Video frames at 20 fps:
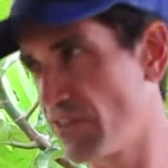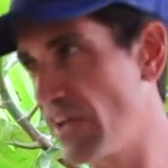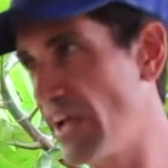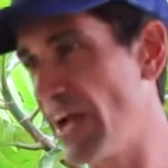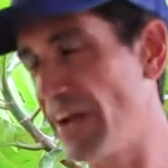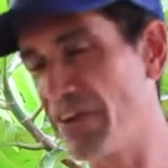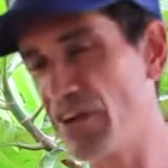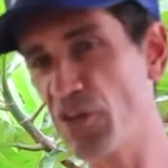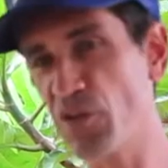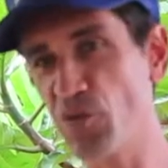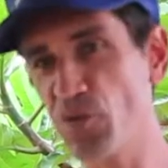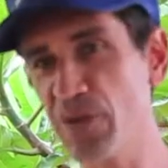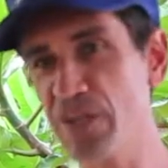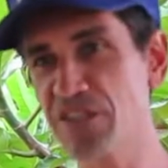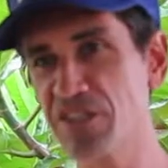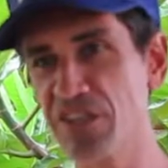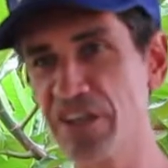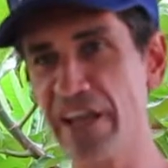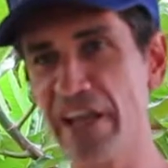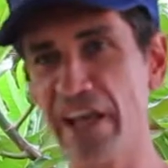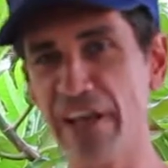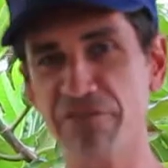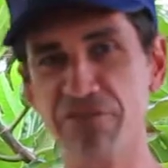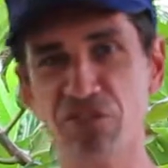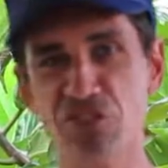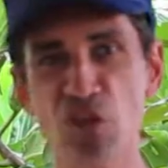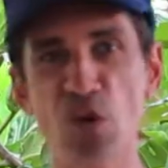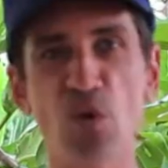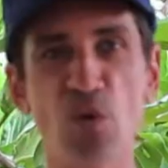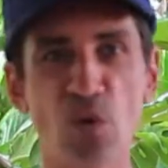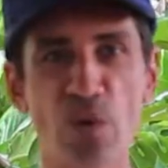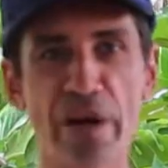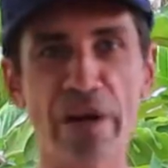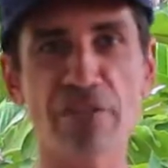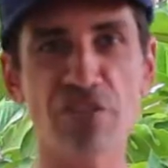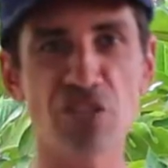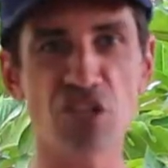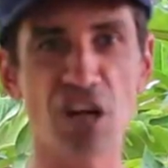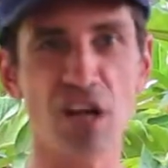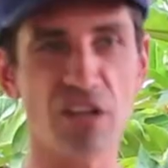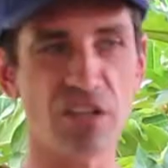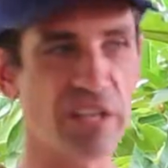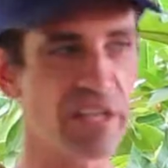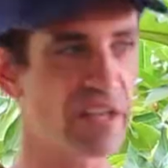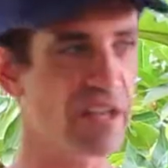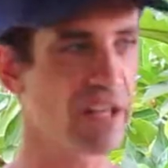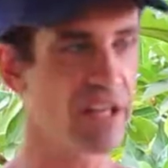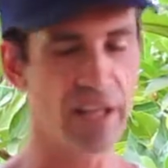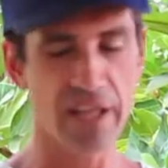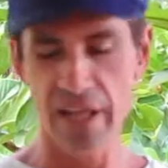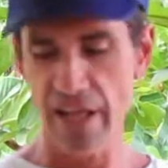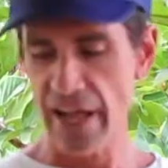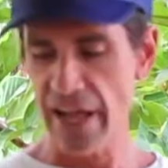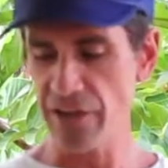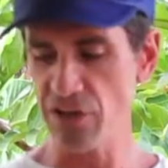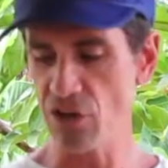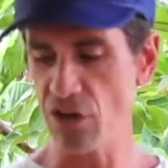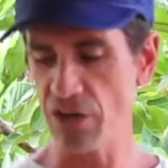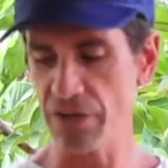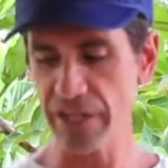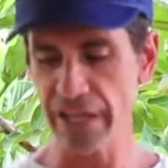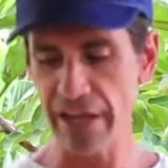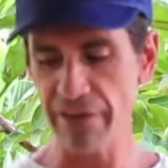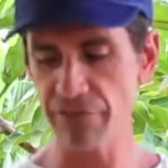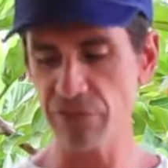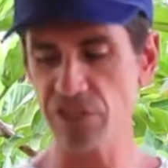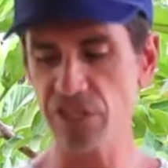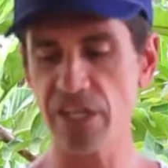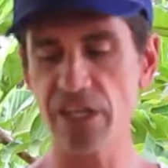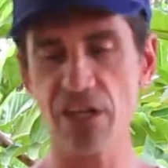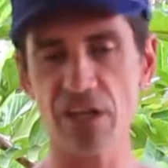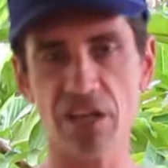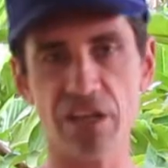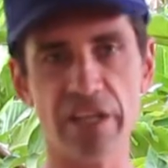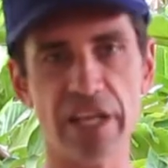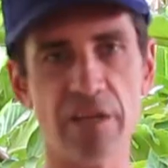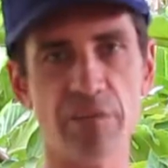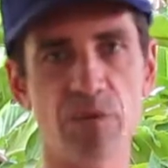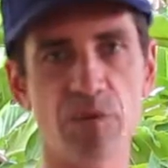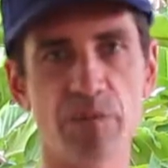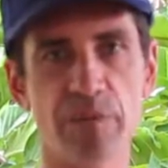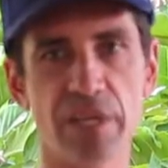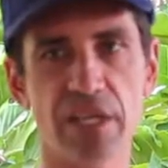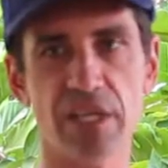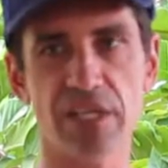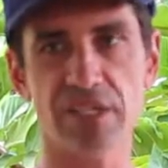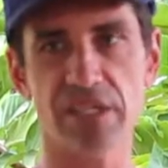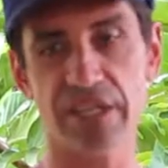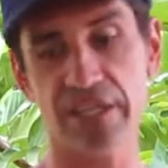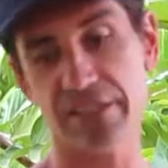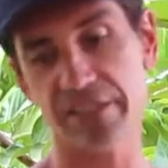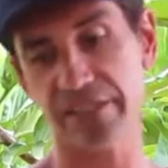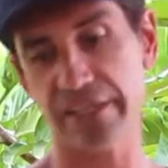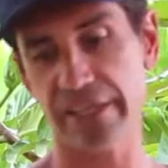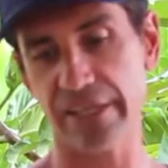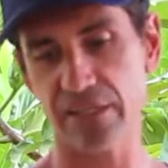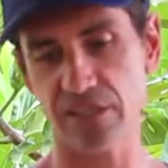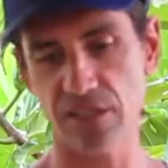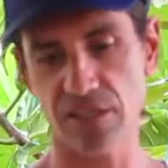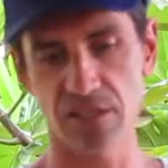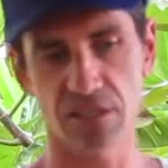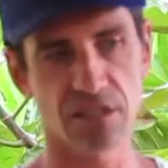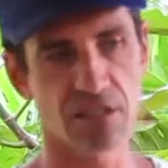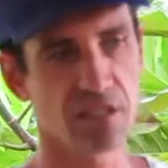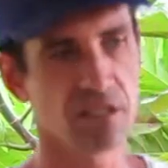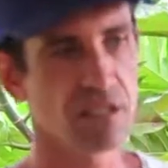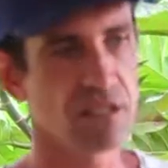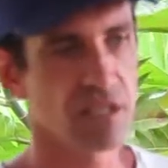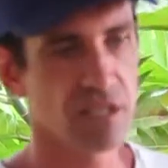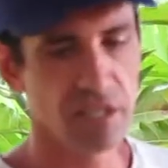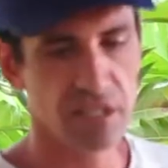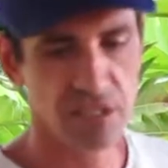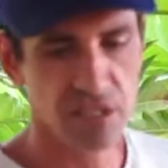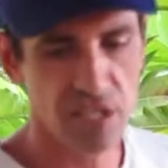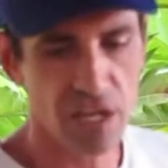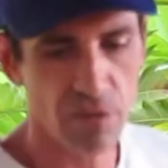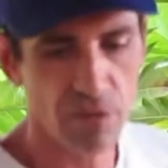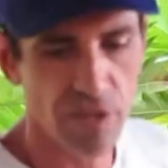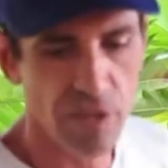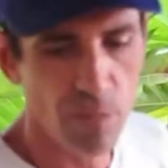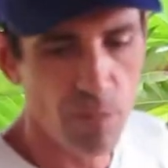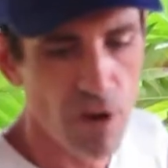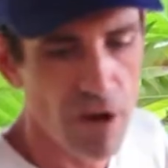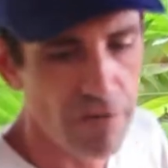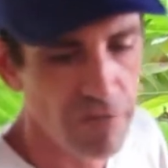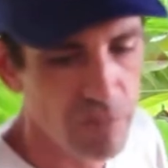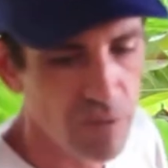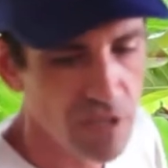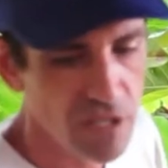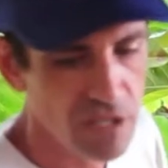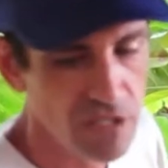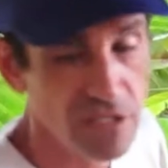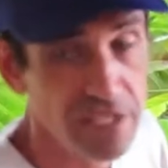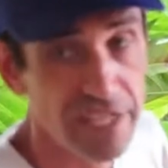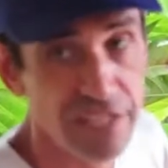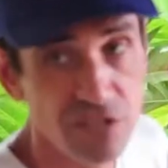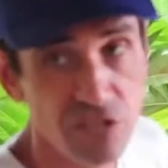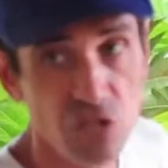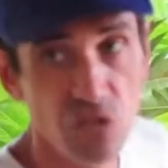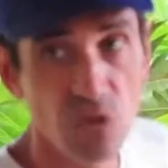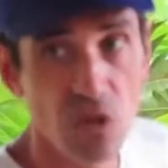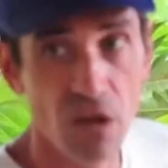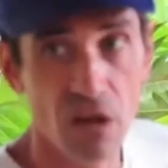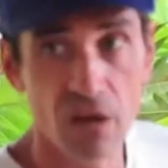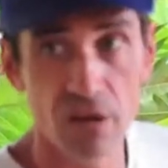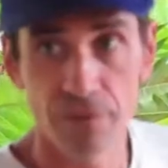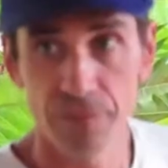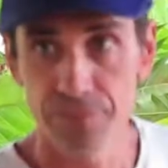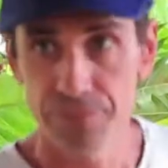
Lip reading: Yeah, another reason to have stone ground chocolate, and you hardly ever see it on a label because, like I say, it's not really profitable because it takes too long.